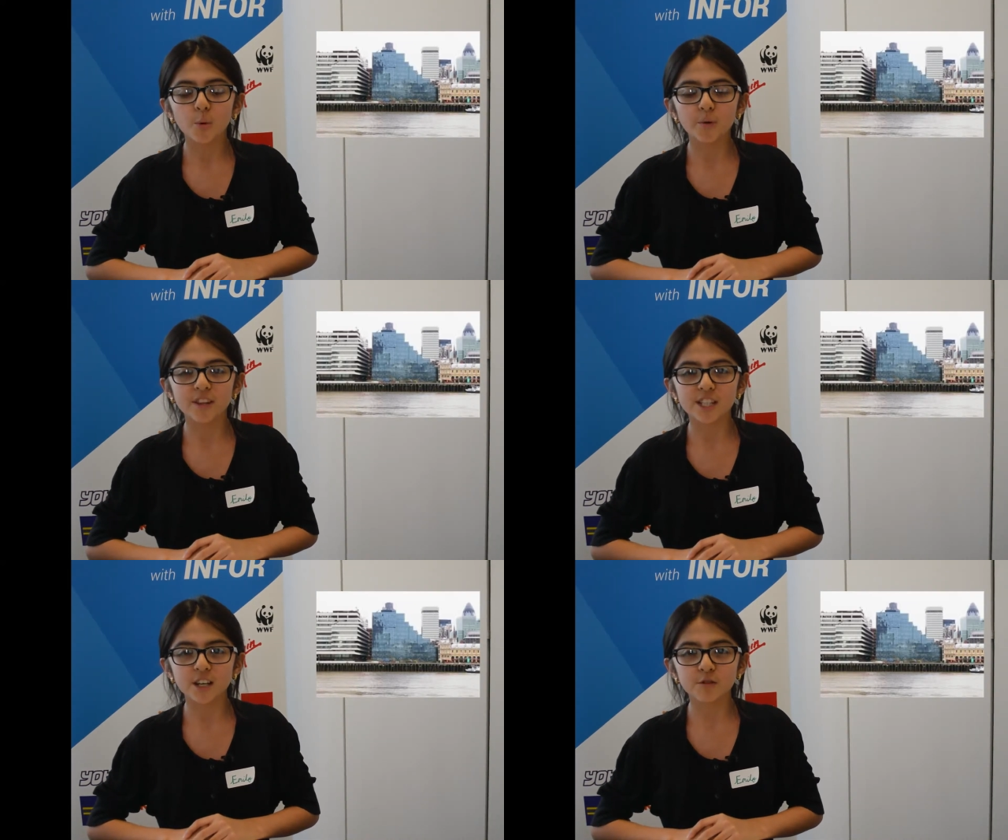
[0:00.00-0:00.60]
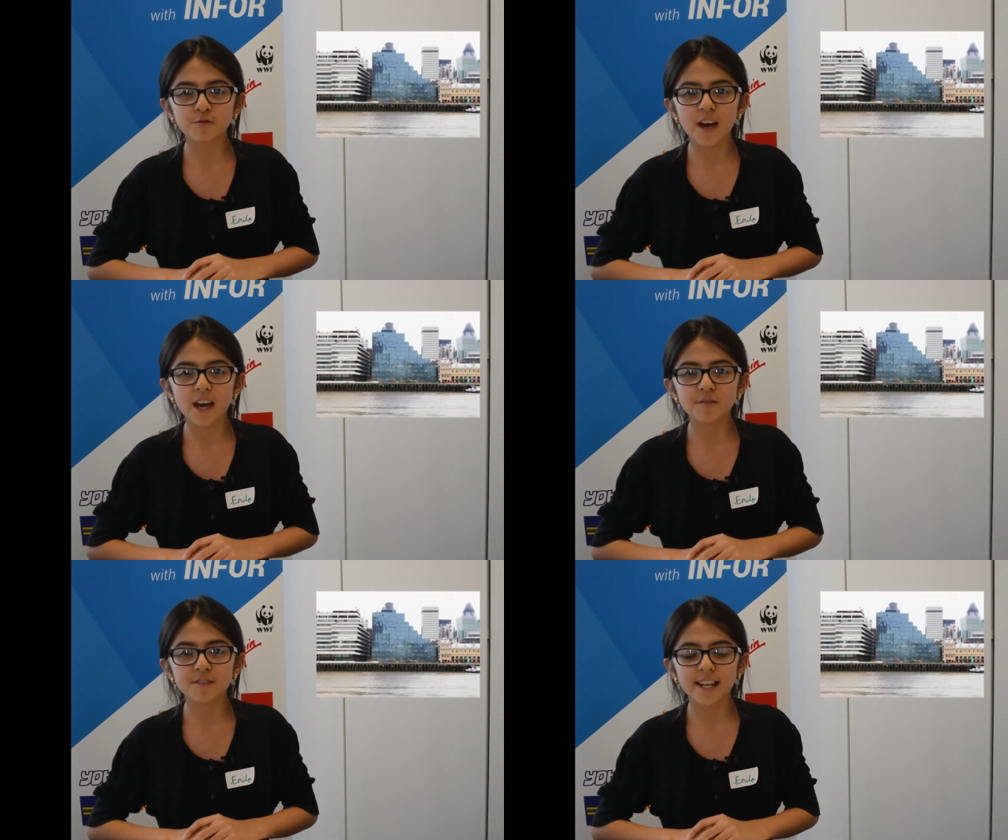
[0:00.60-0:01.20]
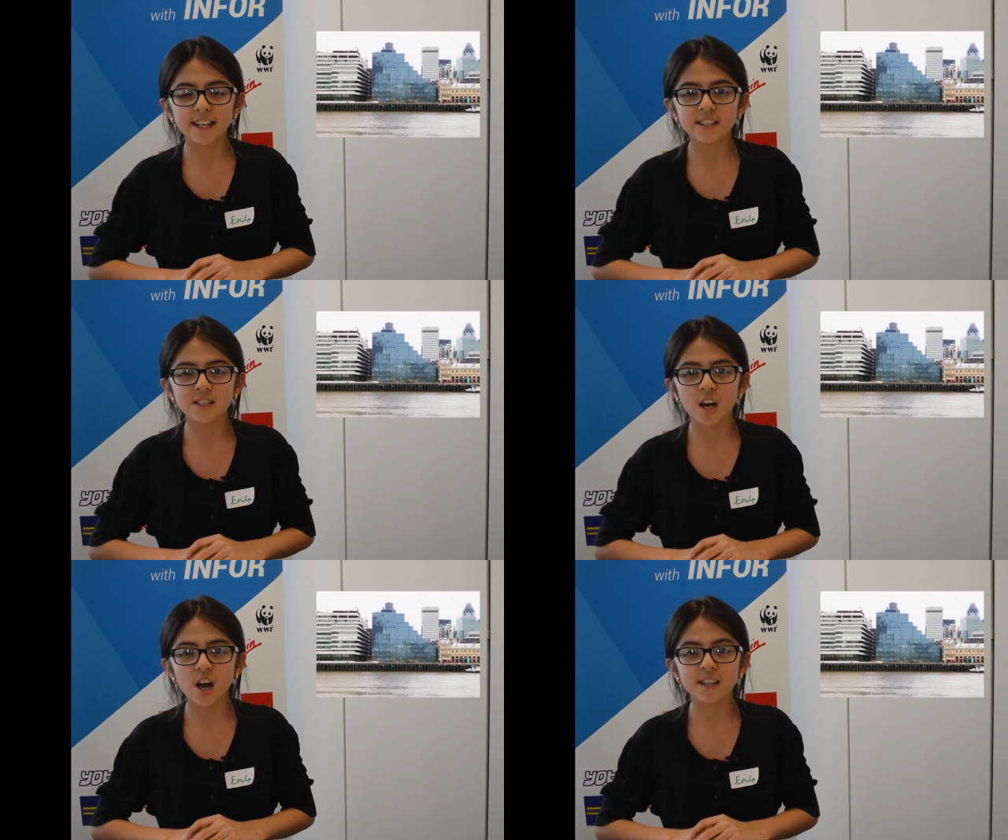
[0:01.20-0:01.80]
with Channel 5, Daily
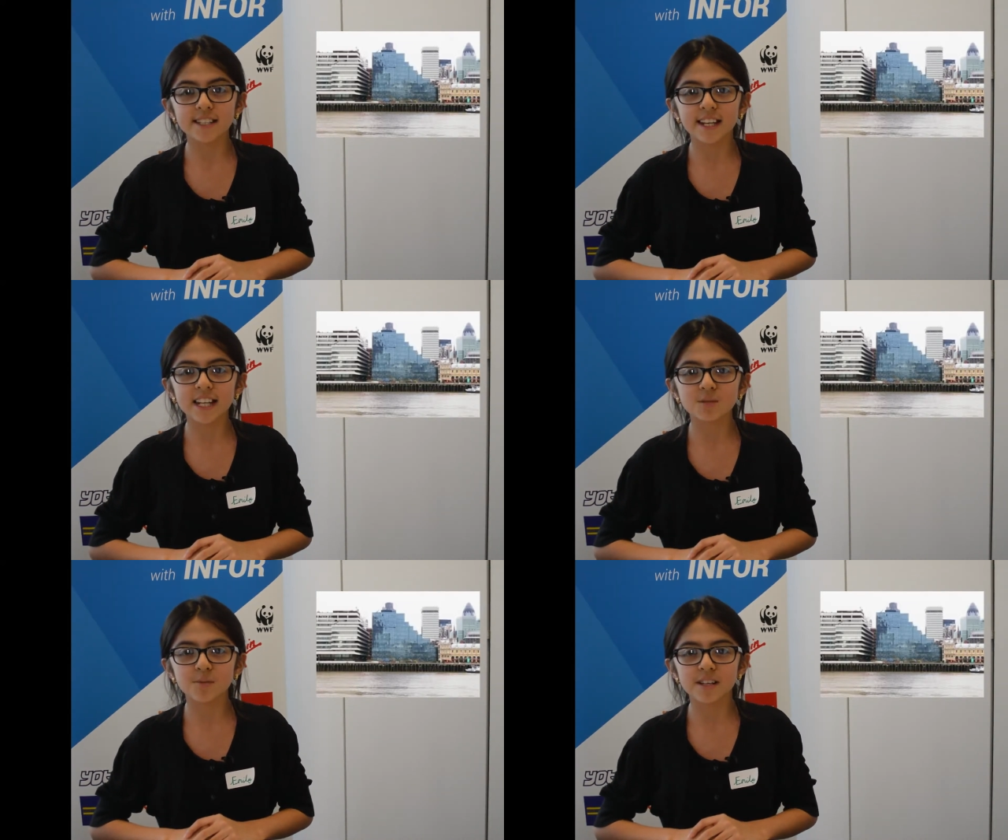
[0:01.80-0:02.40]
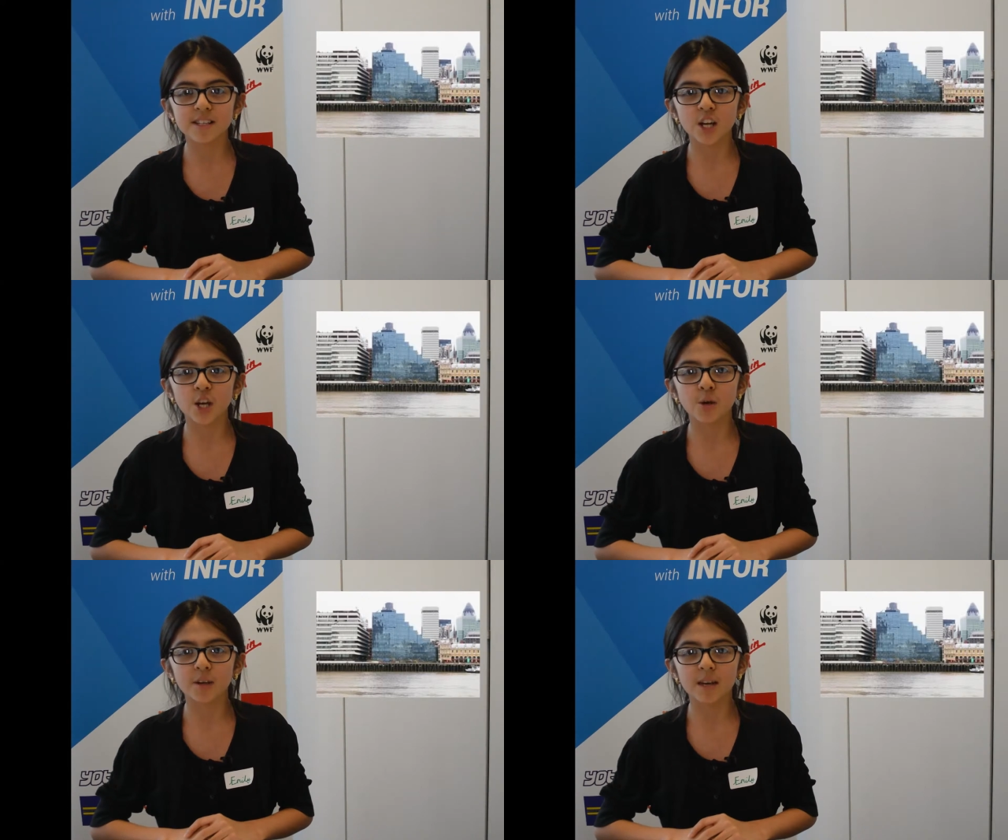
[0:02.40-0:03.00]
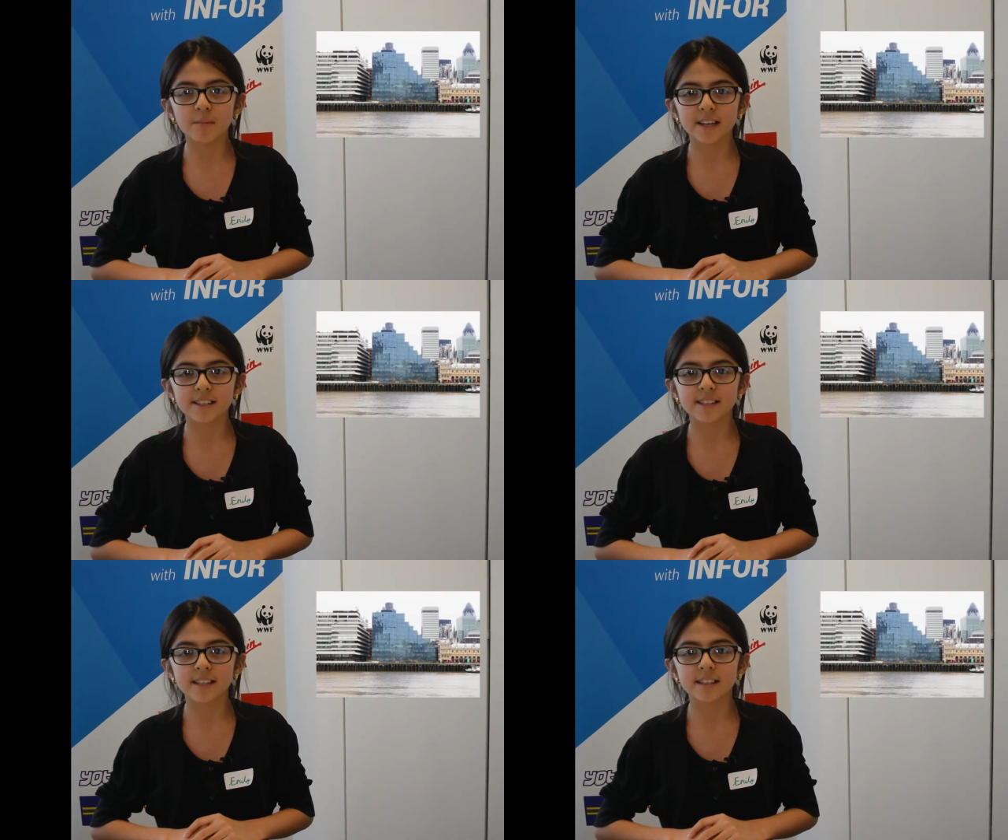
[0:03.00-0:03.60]
Star, Daily Express and OK
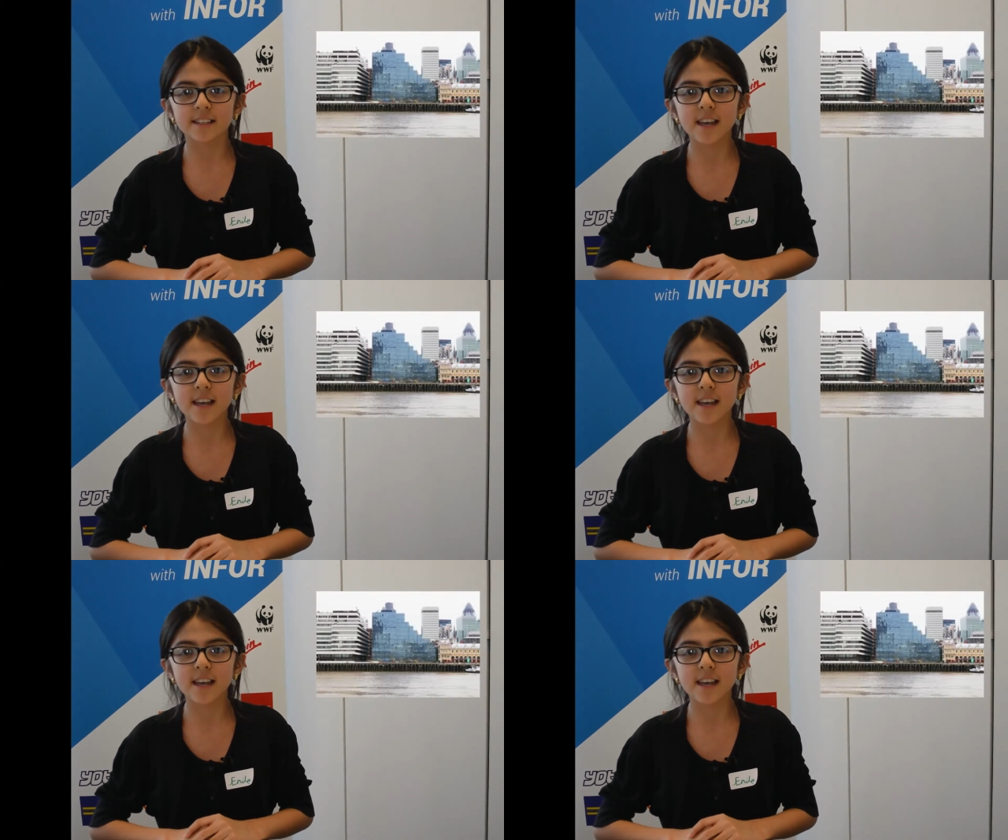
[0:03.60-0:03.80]
Magazine.